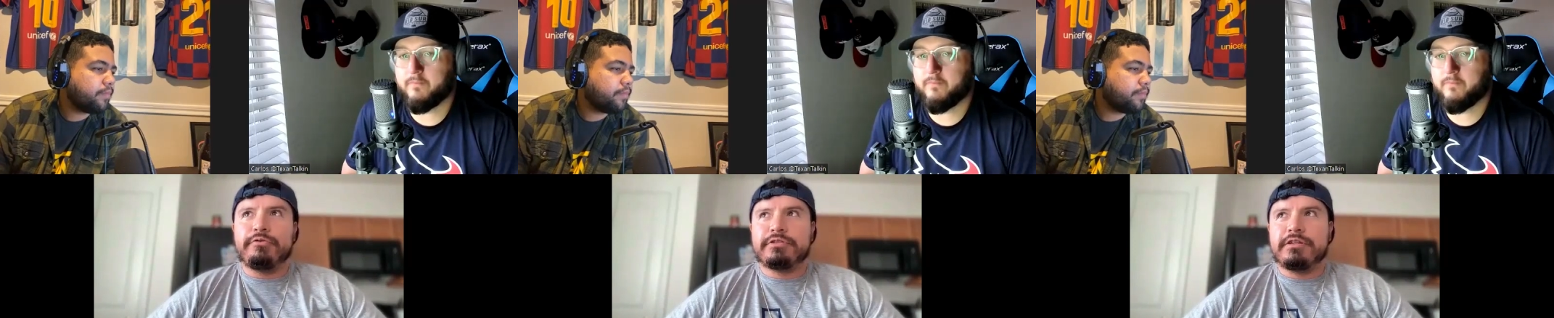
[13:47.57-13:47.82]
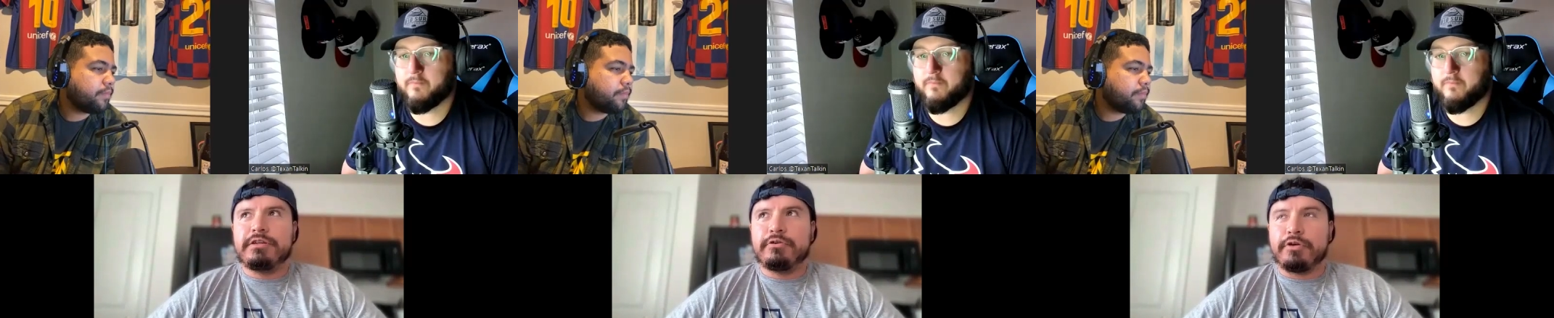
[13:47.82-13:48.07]

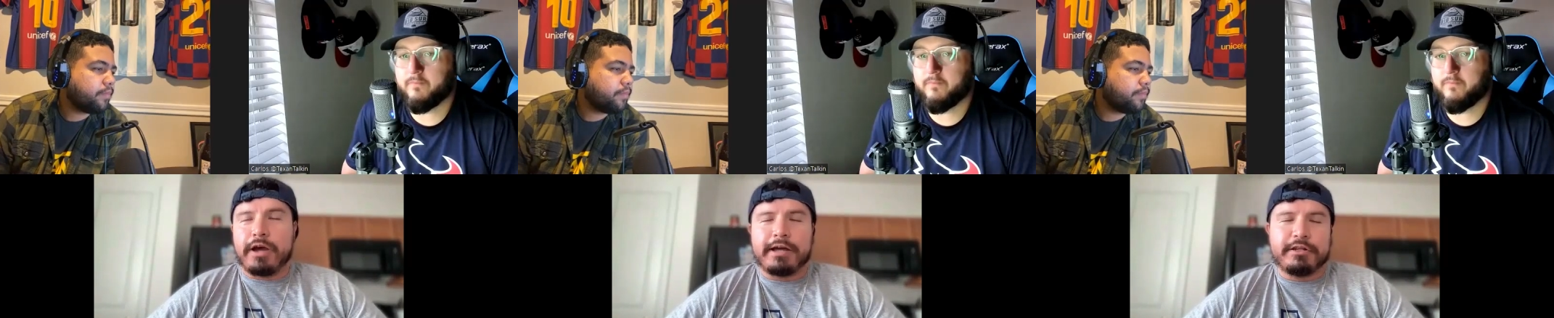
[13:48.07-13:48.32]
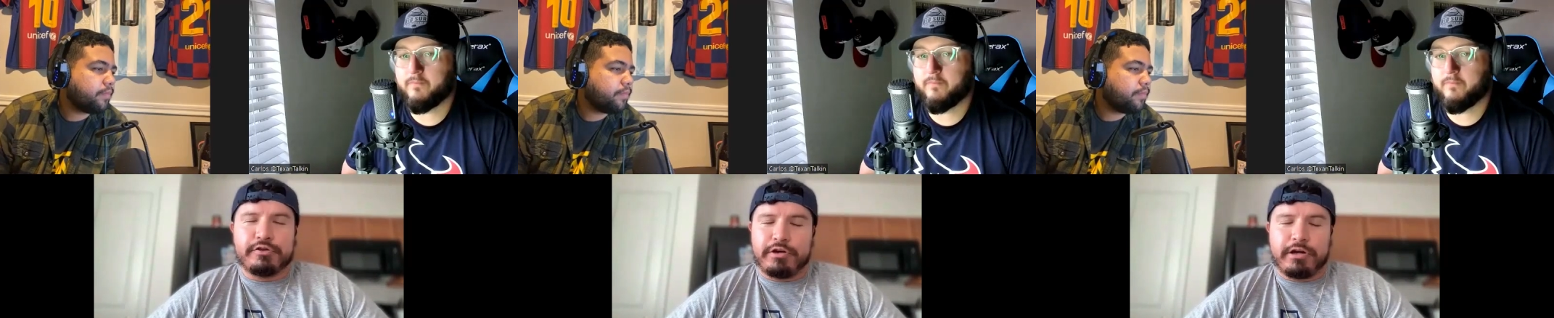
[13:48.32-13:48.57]
Speaker 1: see your guy
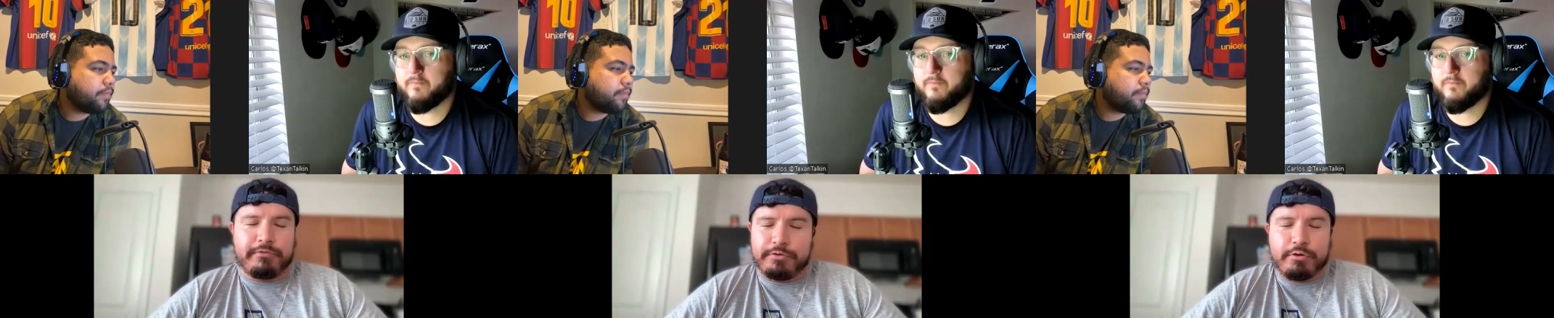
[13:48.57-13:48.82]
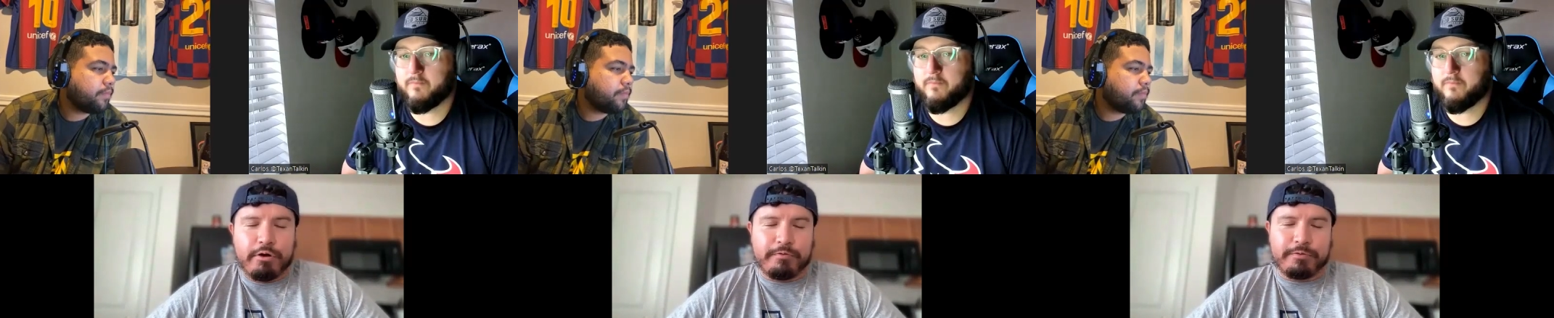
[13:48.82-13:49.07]
in the draft, you
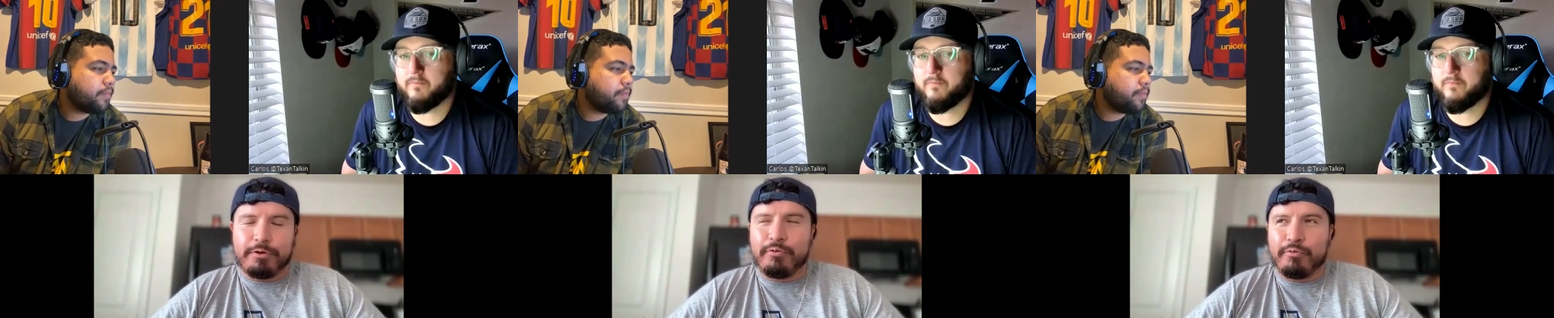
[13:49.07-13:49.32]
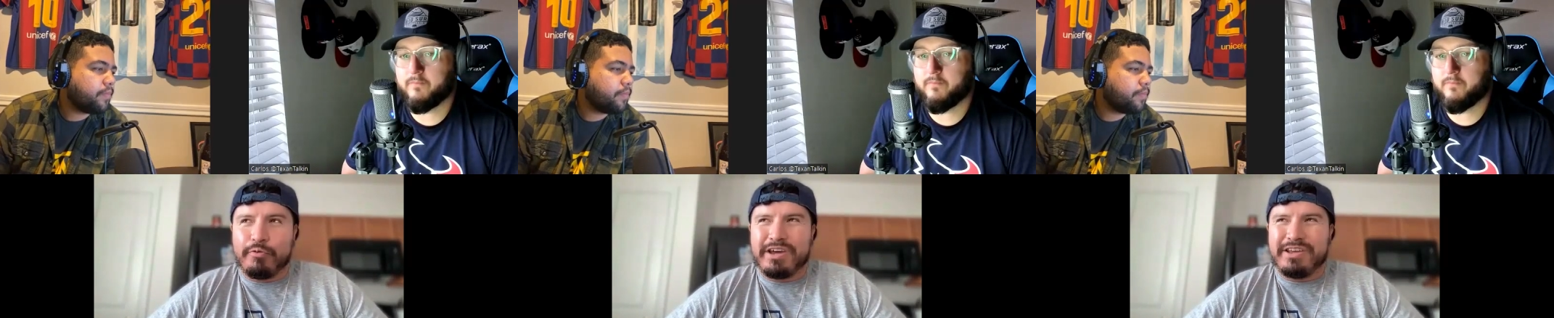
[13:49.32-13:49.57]
go for.
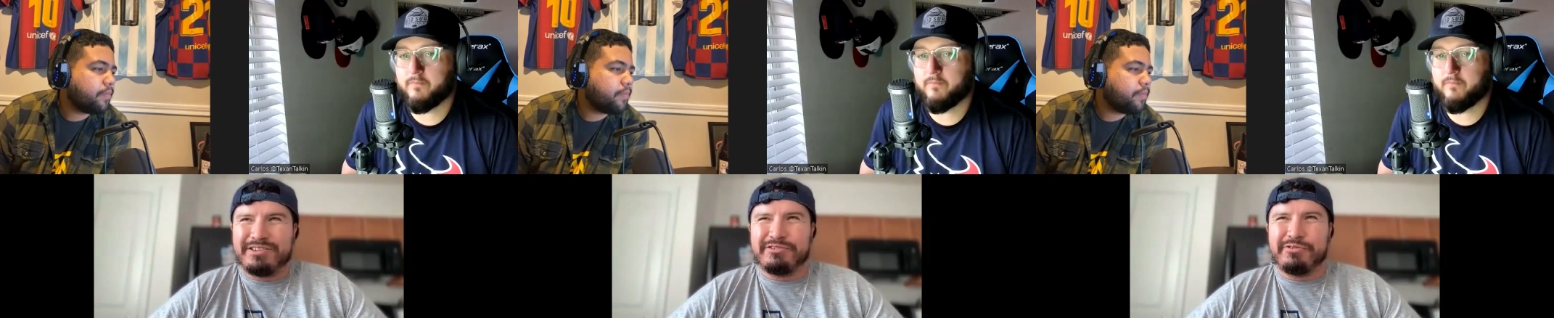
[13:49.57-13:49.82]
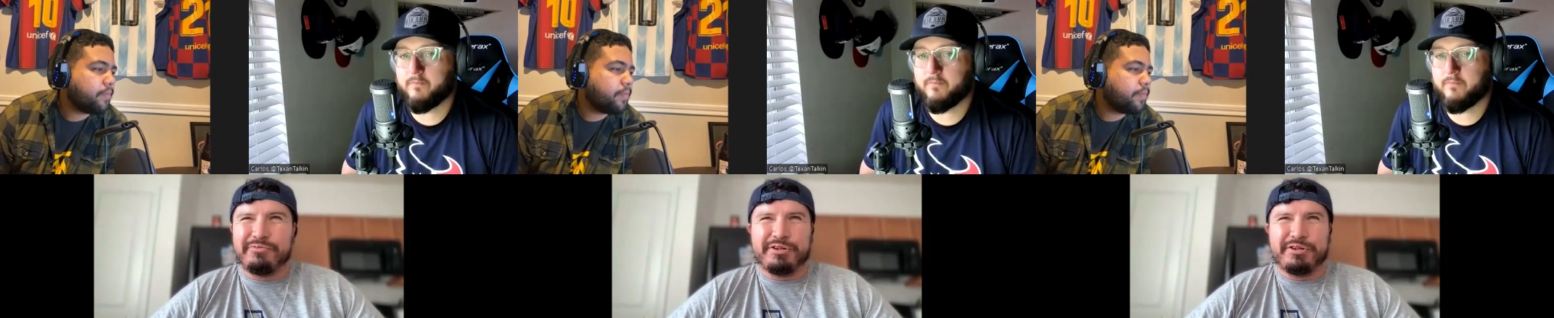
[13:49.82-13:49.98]
Don't wait till